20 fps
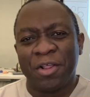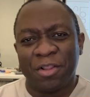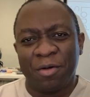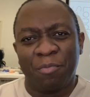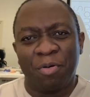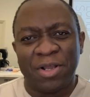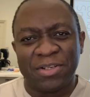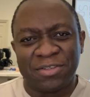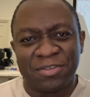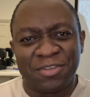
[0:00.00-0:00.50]

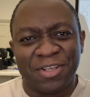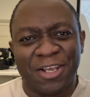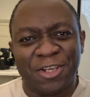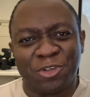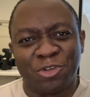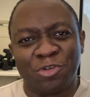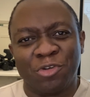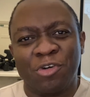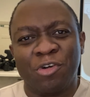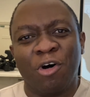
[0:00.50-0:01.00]

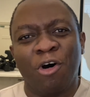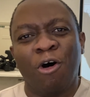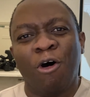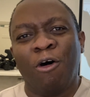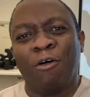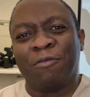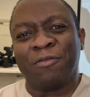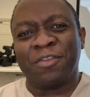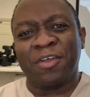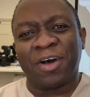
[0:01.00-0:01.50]
presentation
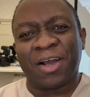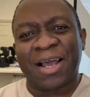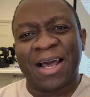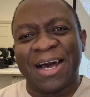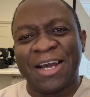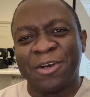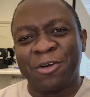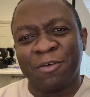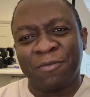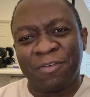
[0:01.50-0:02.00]
of the
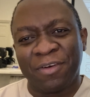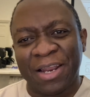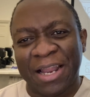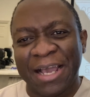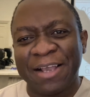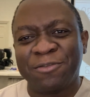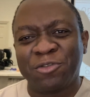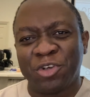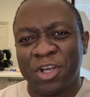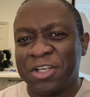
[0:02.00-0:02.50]
kind of
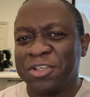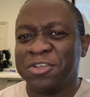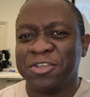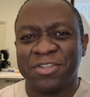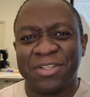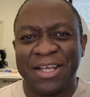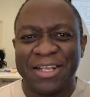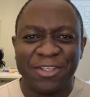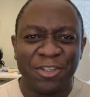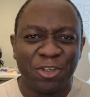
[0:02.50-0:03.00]
life-changing
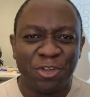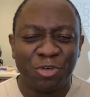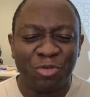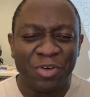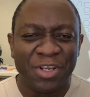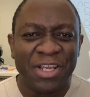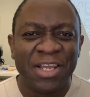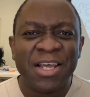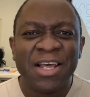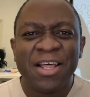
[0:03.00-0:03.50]

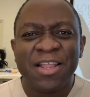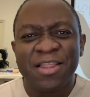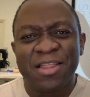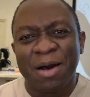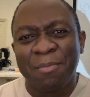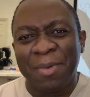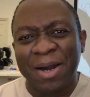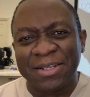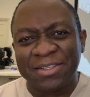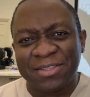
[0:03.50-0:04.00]
dentistry
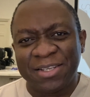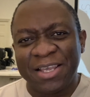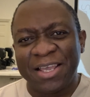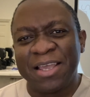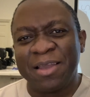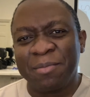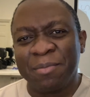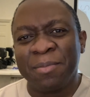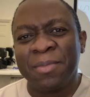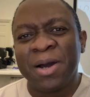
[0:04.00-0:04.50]
that my
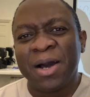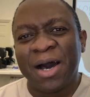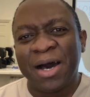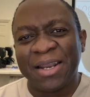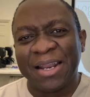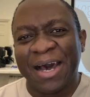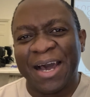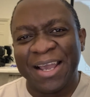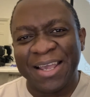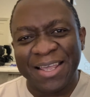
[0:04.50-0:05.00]
team
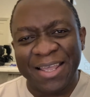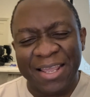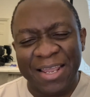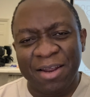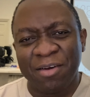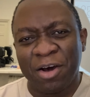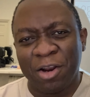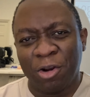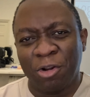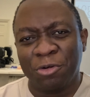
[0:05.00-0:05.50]
and I
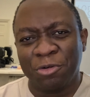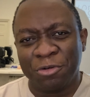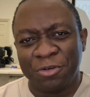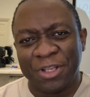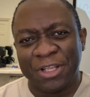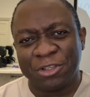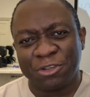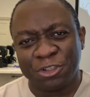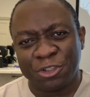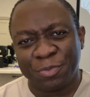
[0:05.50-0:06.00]
here at London
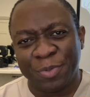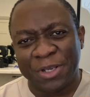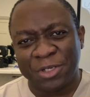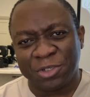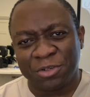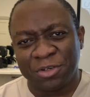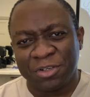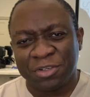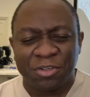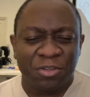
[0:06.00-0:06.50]
Dental
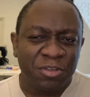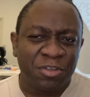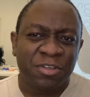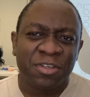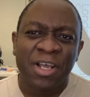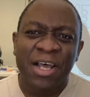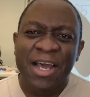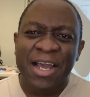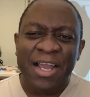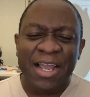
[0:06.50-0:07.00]

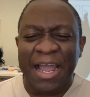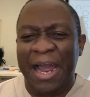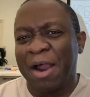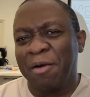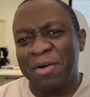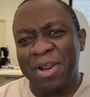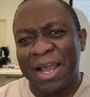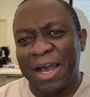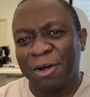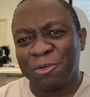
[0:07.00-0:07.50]
Specialists
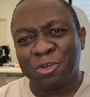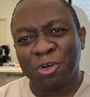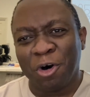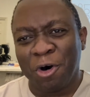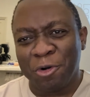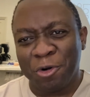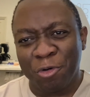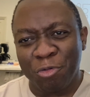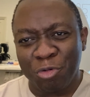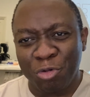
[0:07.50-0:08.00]
carry out
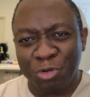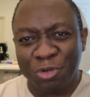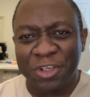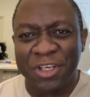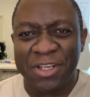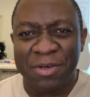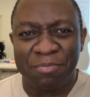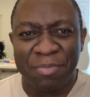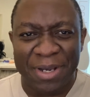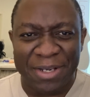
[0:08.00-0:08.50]
on a
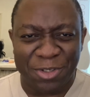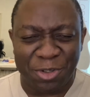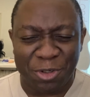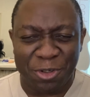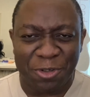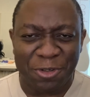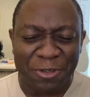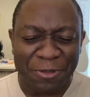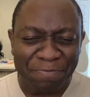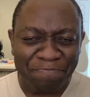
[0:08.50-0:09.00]
routine basis.